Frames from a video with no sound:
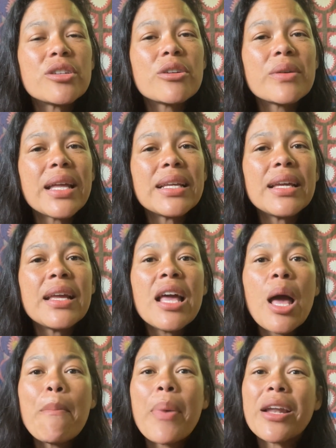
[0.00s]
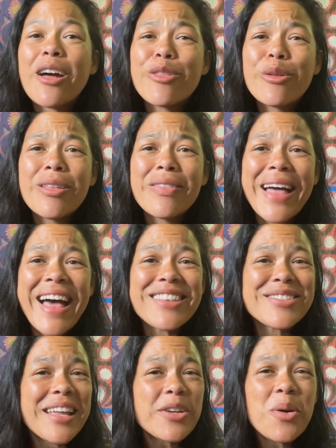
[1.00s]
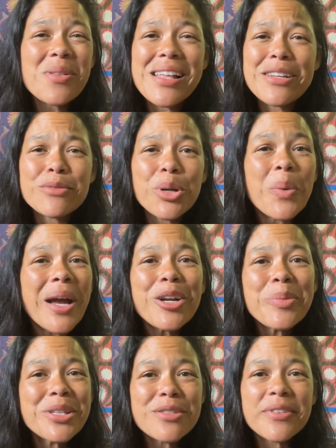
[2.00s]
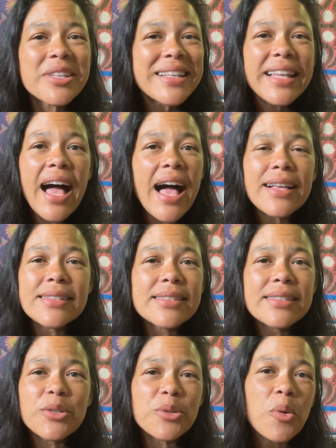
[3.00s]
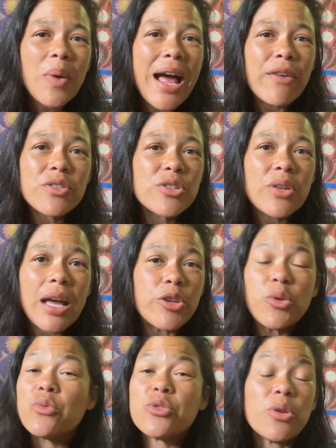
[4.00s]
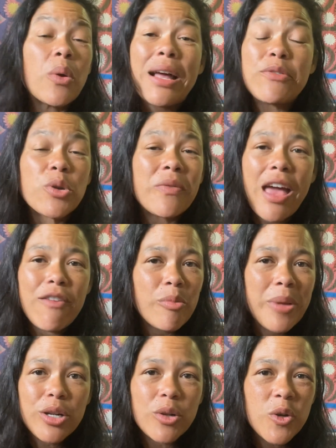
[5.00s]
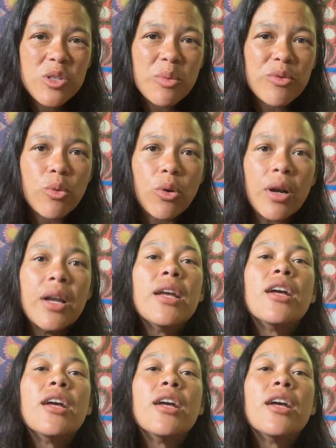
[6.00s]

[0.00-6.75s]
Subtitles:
already, but other than that, not a whole lot of requirements for the class. You don't have to have ever made clothes before.